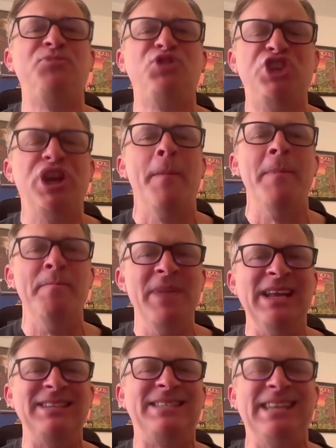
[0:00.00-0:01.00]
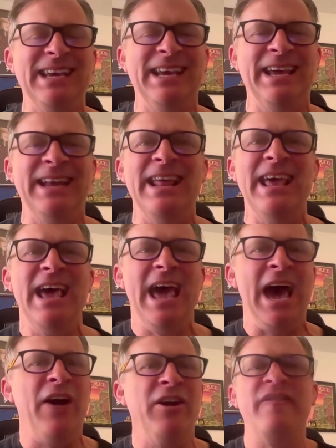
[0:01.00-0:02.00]
gem mint 10
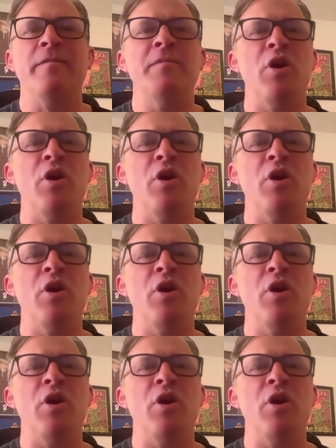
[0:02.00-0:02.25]
out of a